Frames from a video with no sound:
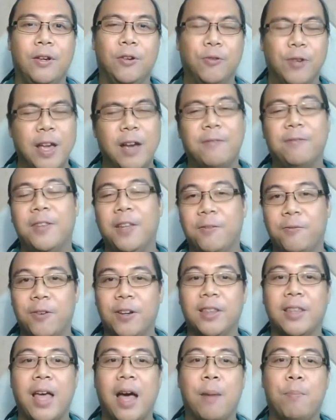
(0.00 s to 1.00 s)
We have
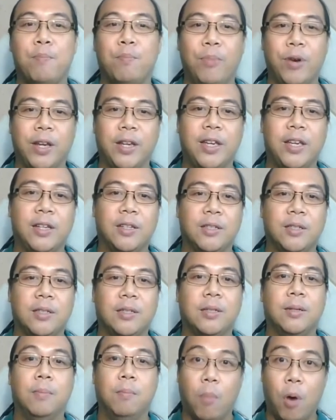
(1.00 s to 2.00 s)
different
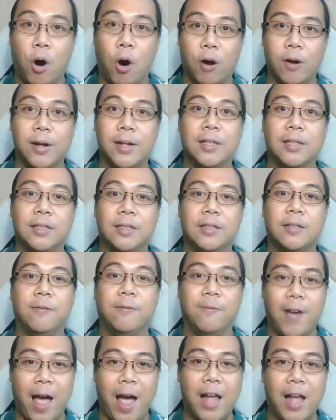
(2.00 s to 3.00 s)
upbringings, morals,
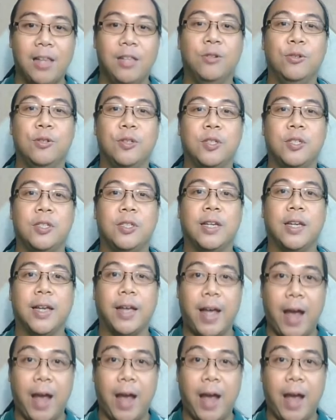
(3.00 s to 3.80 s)
values,